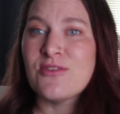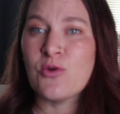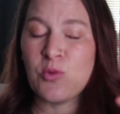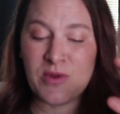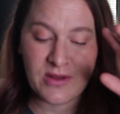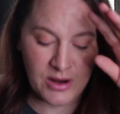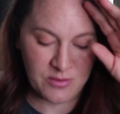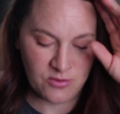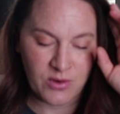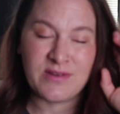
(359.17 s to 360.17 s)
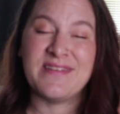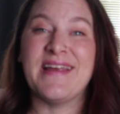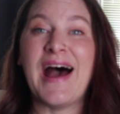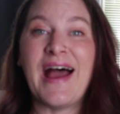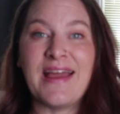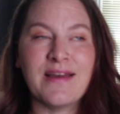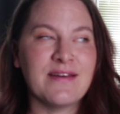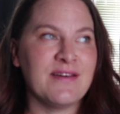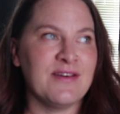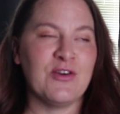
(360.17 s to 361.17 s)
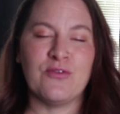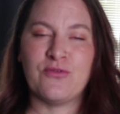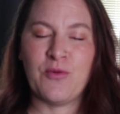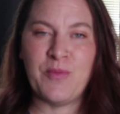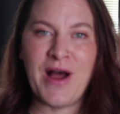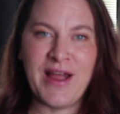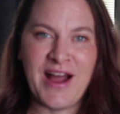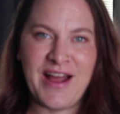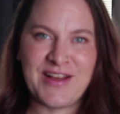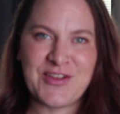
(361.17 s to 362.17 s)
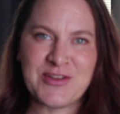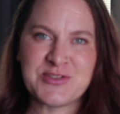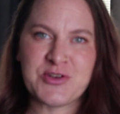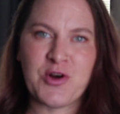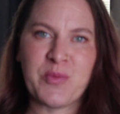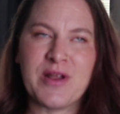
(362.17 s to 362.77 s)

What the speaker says: told me that I was going to die from my high cholesterol.